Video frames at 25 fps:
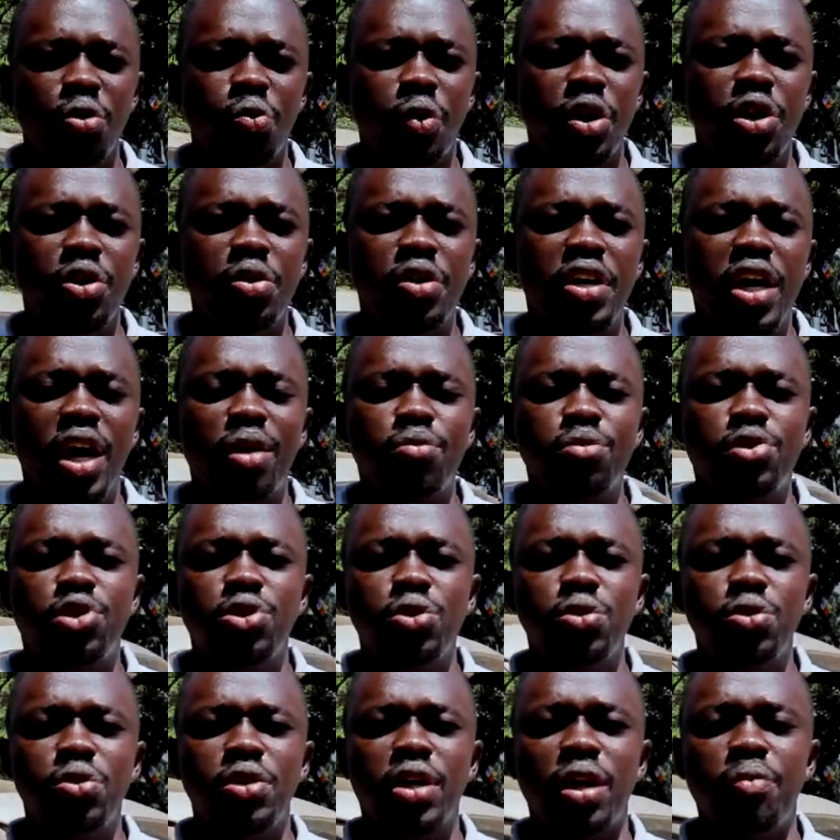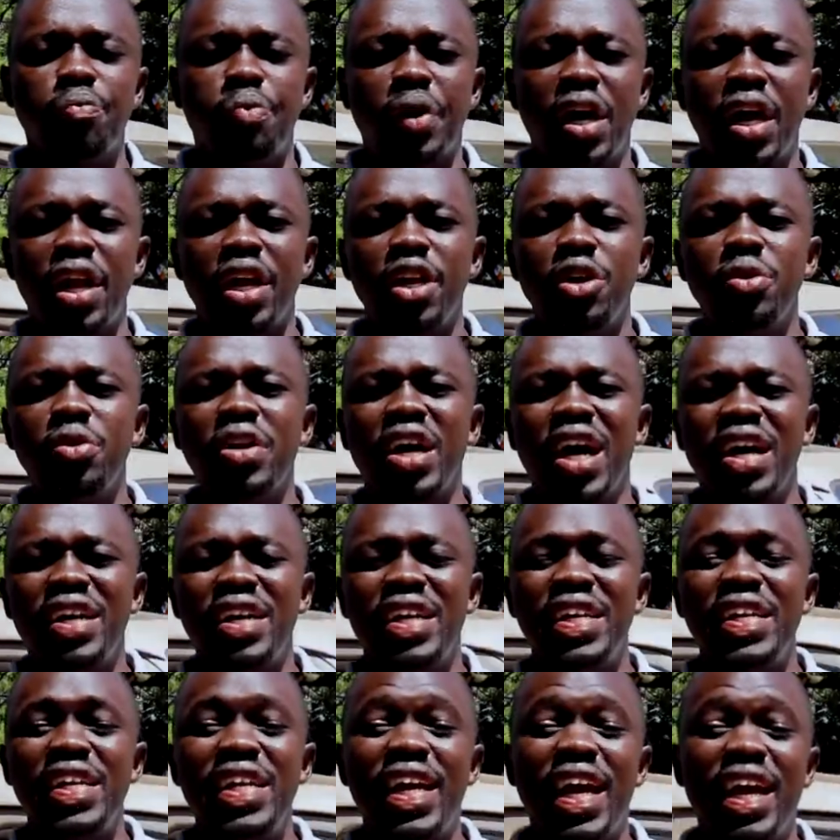When you come to Kampala,
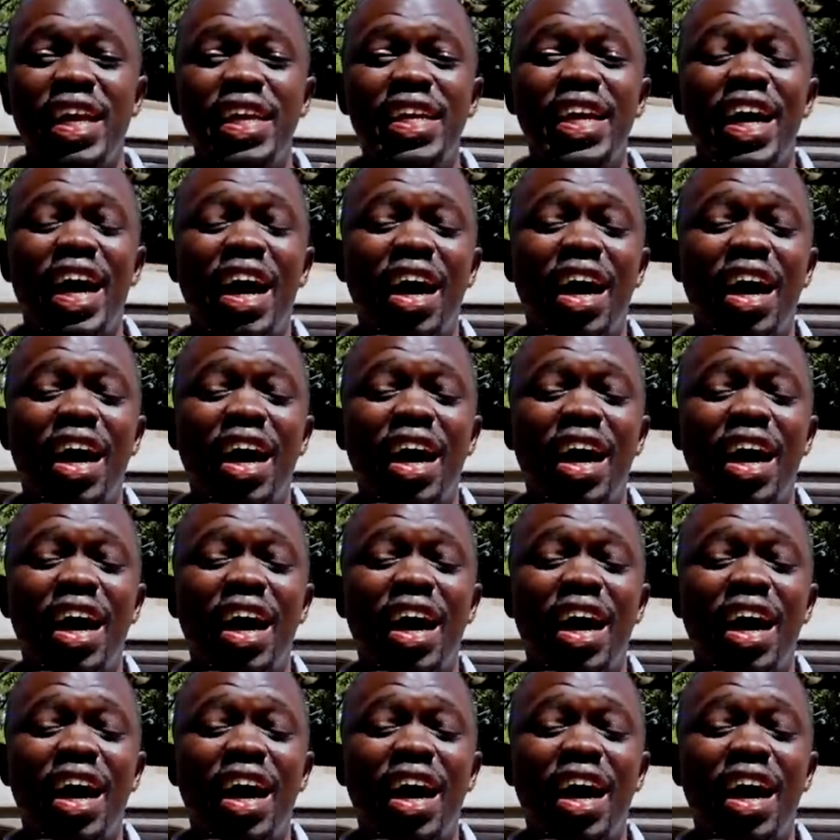Uganda, nearly